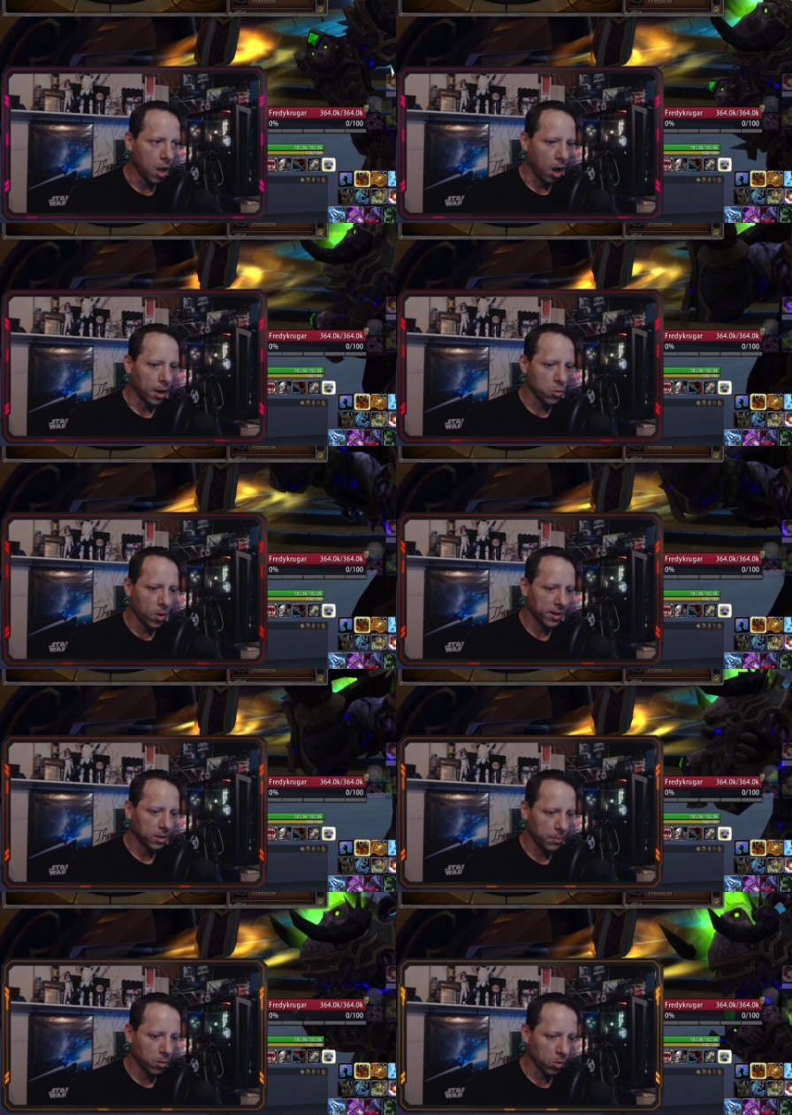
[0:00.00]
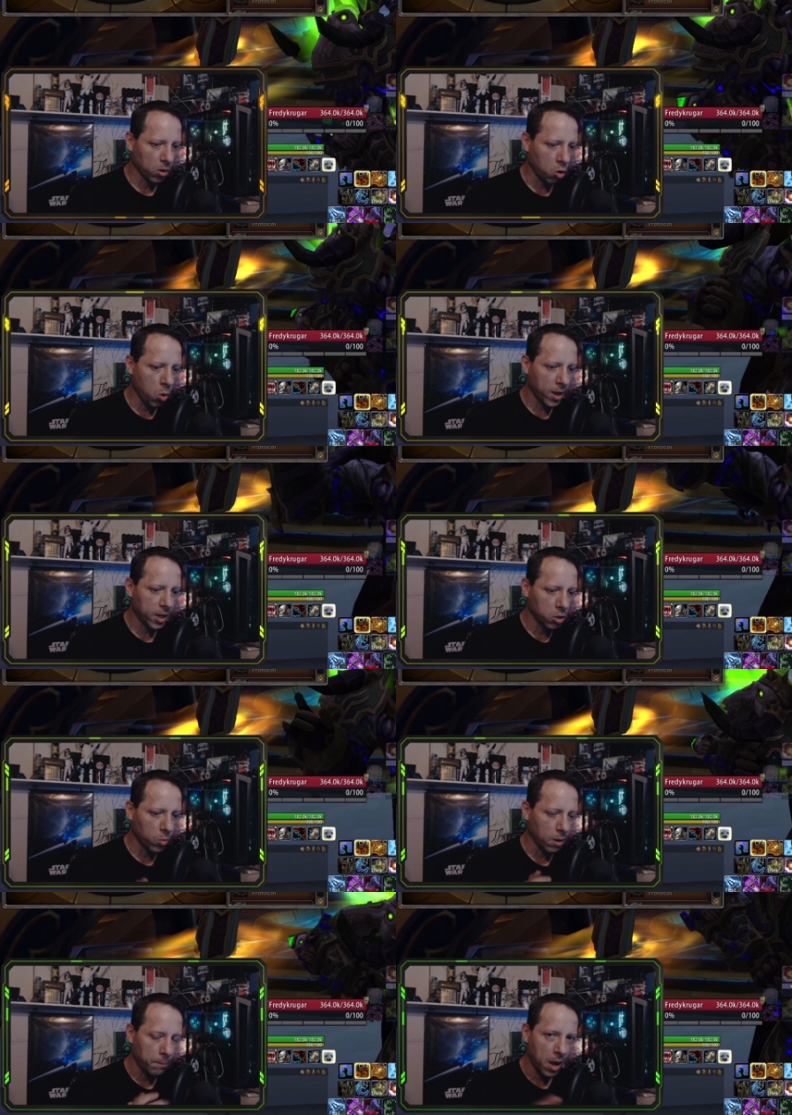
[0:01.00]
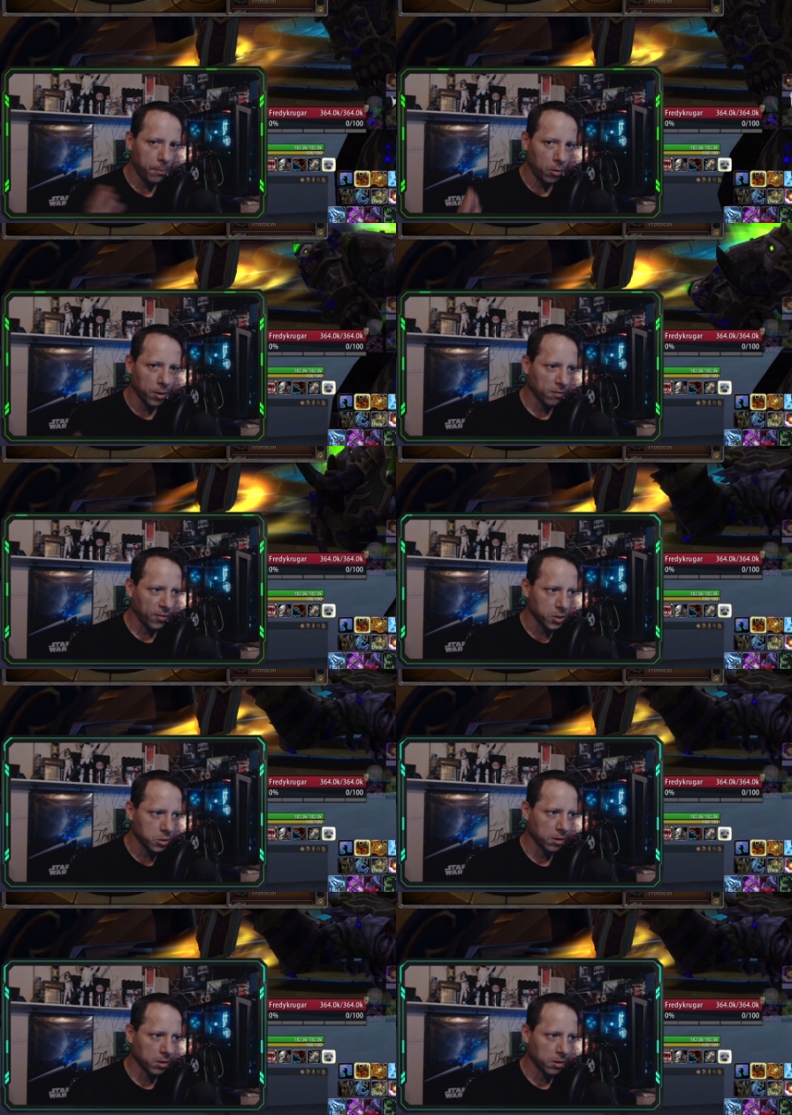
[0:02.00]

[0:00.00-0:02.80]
uh, you want it to be real quick and you want to pop all your festering